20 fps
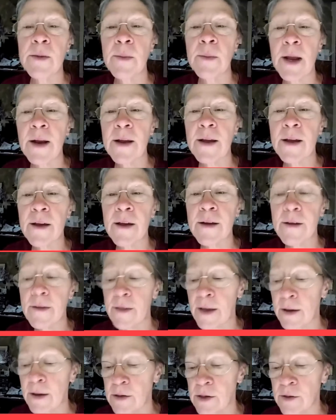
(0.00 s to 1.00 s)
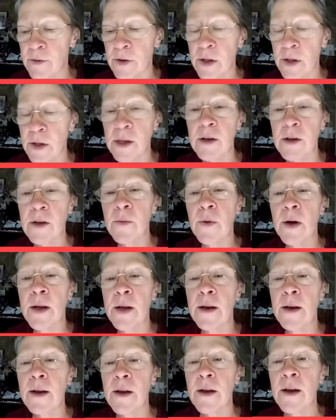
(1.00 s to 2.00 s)
materia medica. That was a really
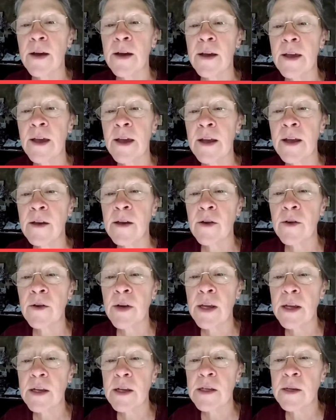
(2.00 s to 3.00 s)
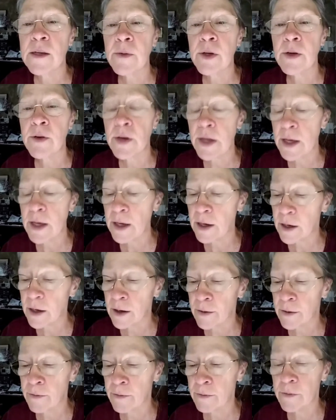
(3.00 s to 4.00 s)
good one. Again, some
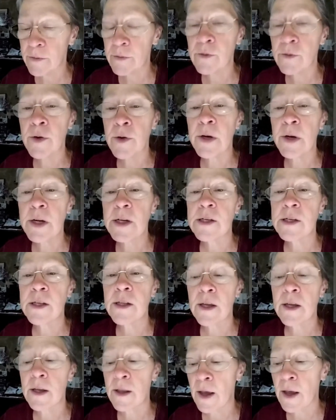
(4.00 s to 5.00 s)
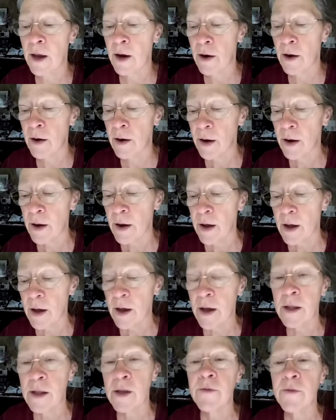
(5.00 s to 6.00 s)
unique rubrics in there.
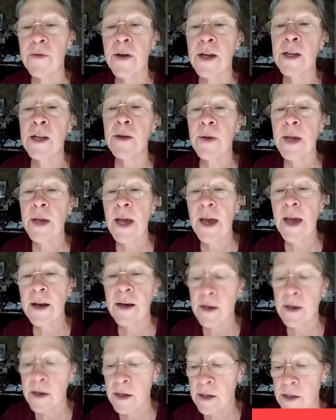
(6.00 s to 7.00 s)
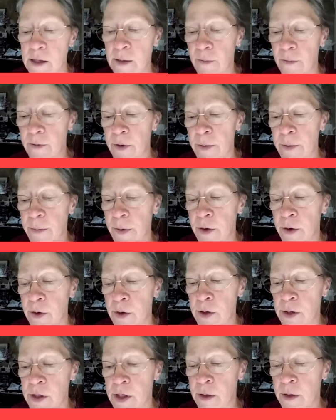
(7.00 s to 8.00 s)
And then finally, we added in some from
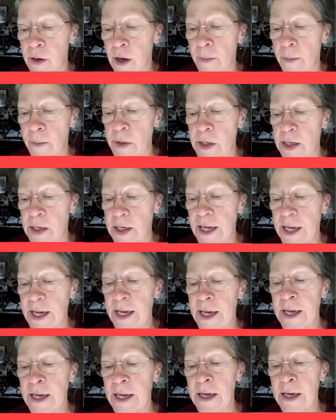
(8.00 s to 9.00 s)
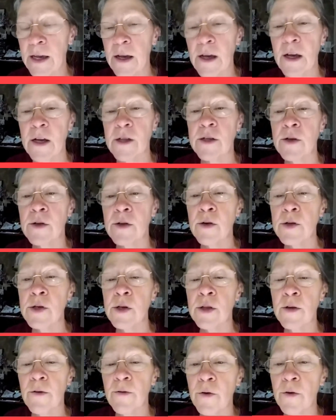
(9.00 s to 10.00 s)
Boger's Synoptic Key.
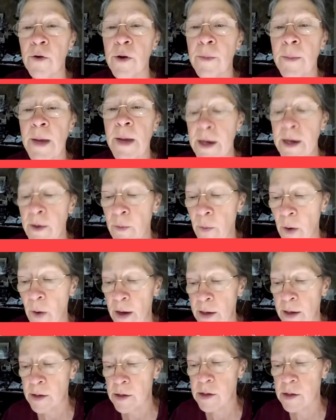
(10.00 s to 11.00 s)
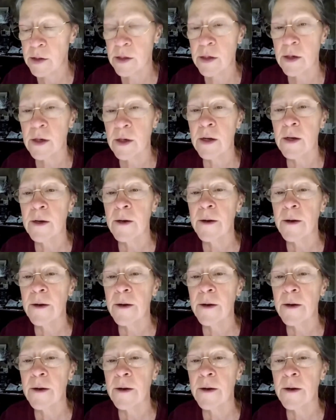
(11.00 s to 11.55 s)
So those are the four main ones.